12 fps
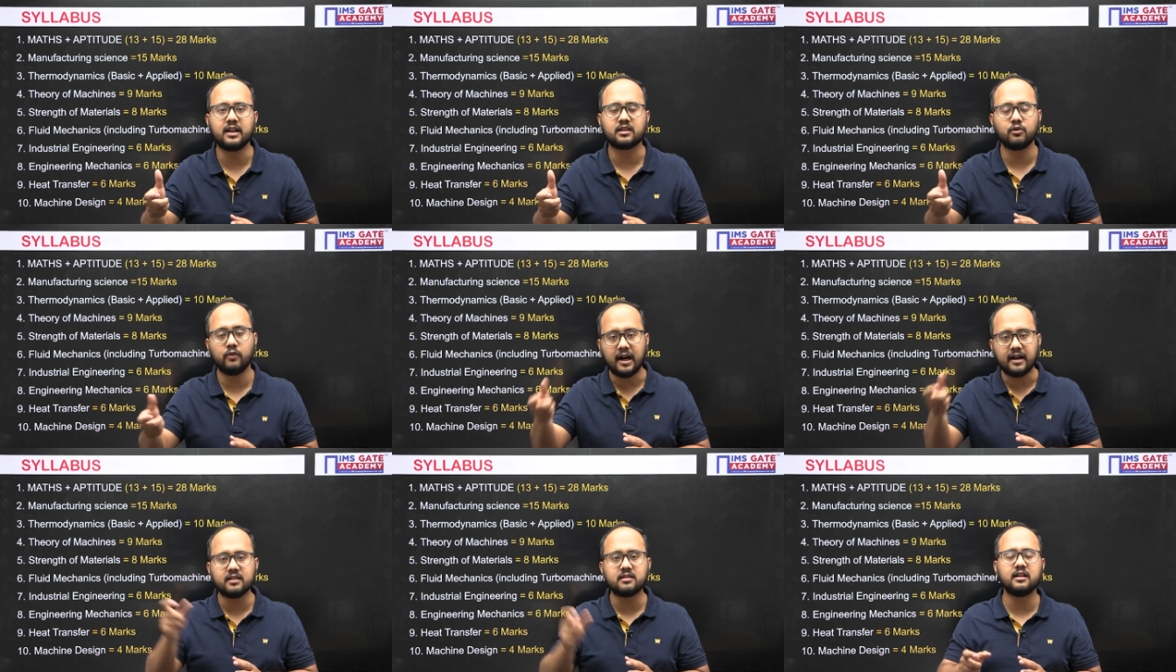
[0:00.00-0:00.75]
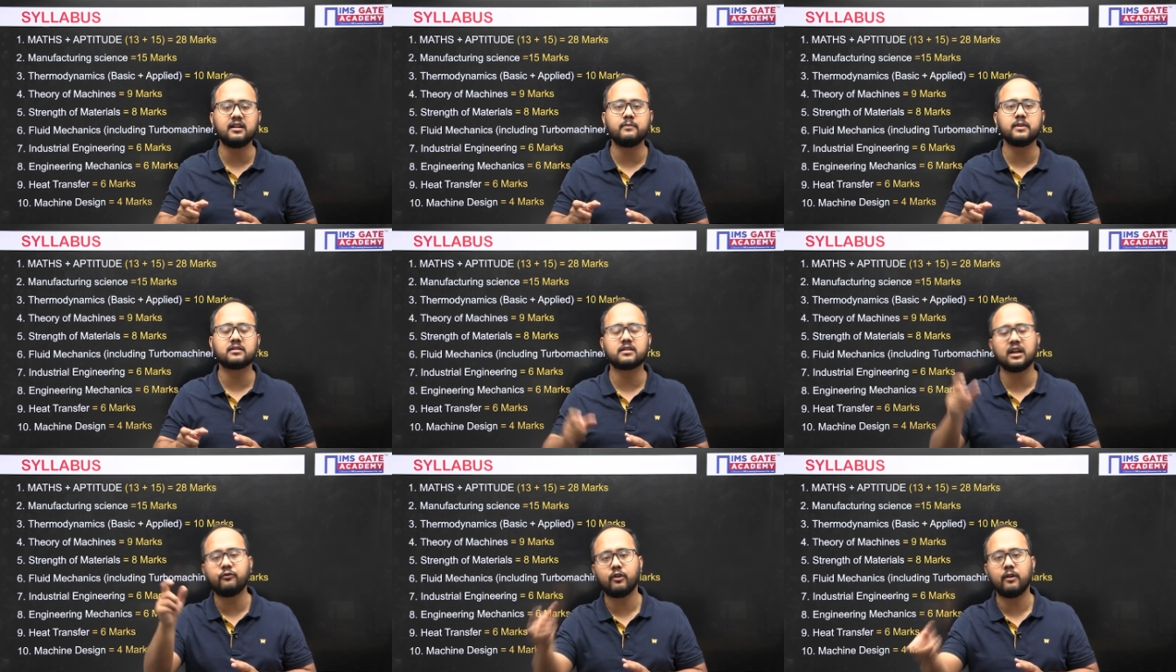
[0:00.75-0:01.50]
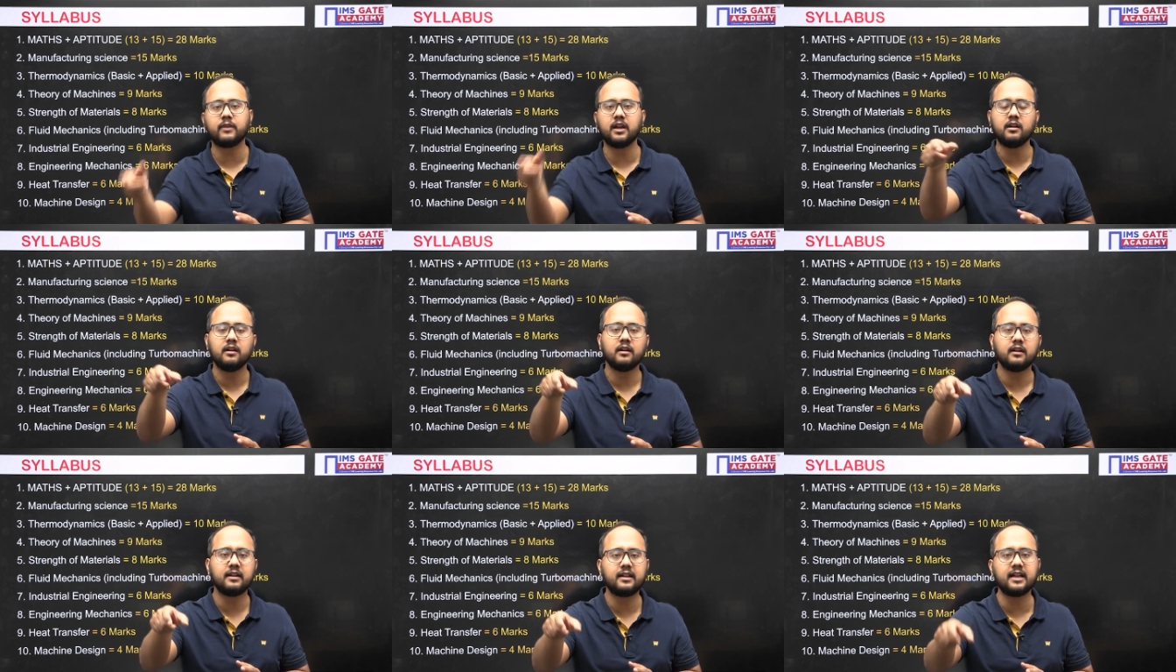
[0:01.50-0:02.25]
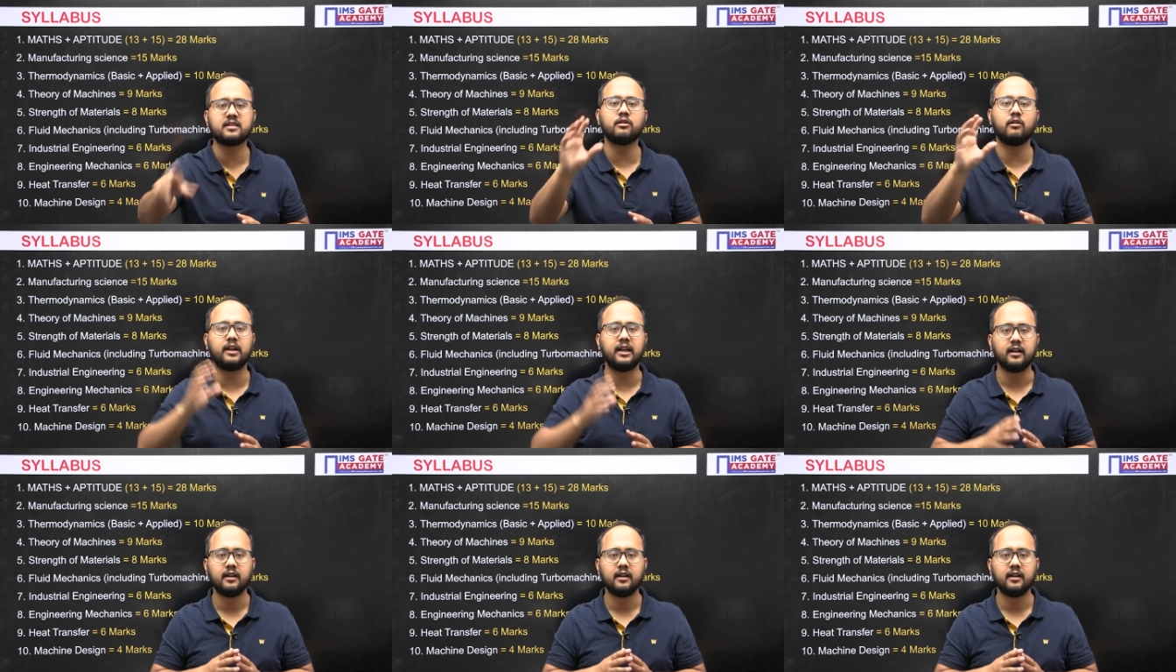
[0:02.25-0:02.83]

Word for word: You will understand the mistake from the test only.